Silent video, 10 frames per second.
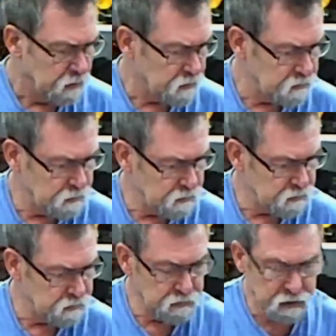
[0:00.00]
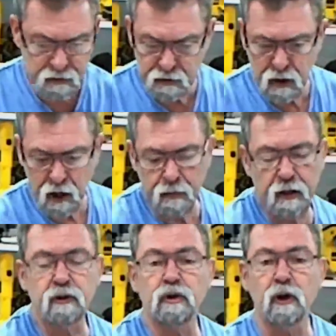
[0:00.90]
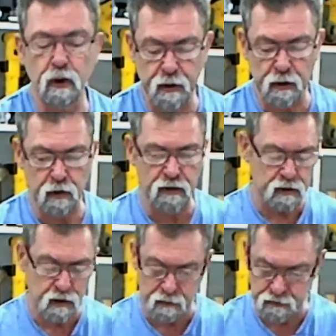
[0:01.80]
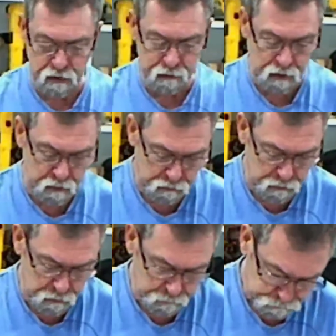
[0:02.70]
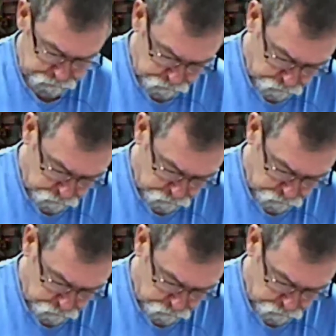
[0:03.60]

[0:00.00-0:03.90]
Next thing. I'm going to do a little bit of crossing off as I'm going through.